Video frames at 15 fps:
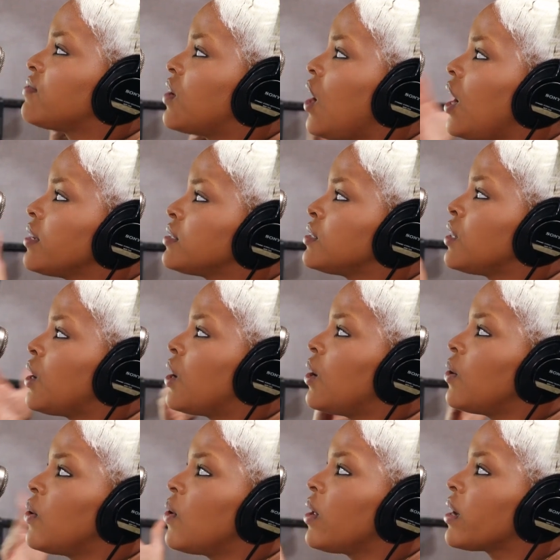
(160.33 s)
gotten the
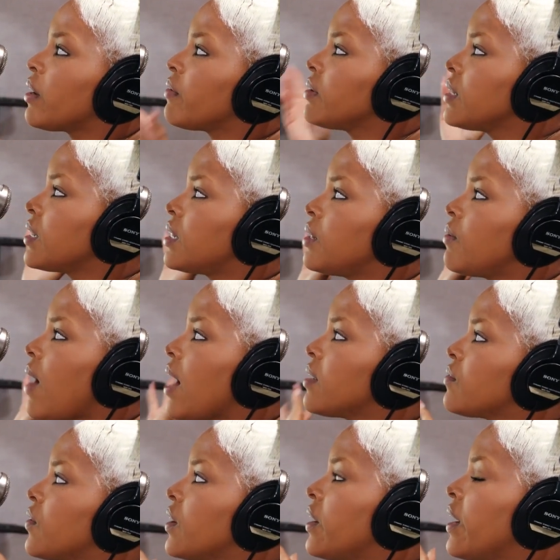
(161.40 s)
whole gorilla glue out
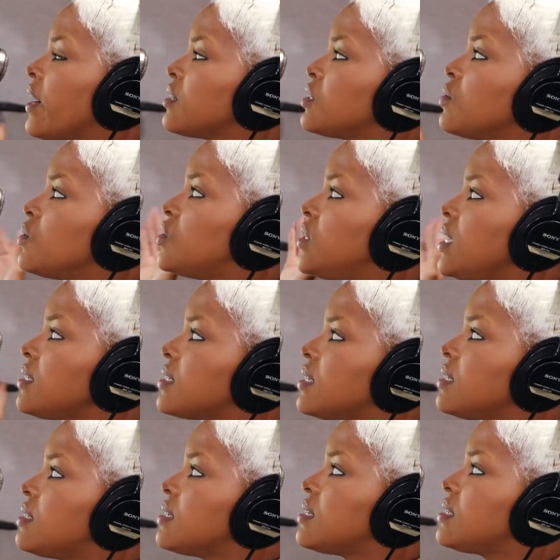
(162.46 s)
of her hair. So it's just
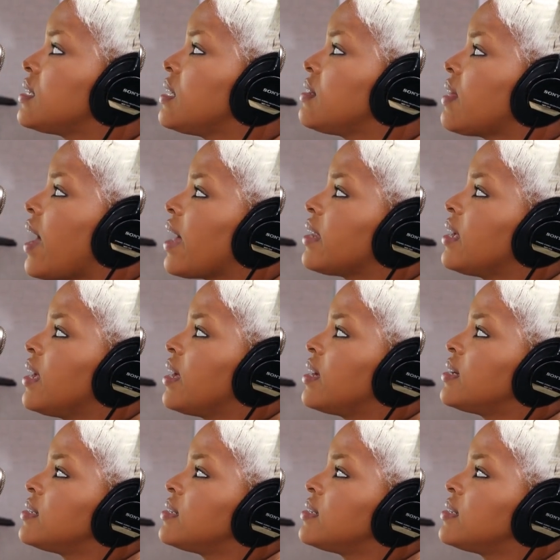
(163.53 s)
good to see that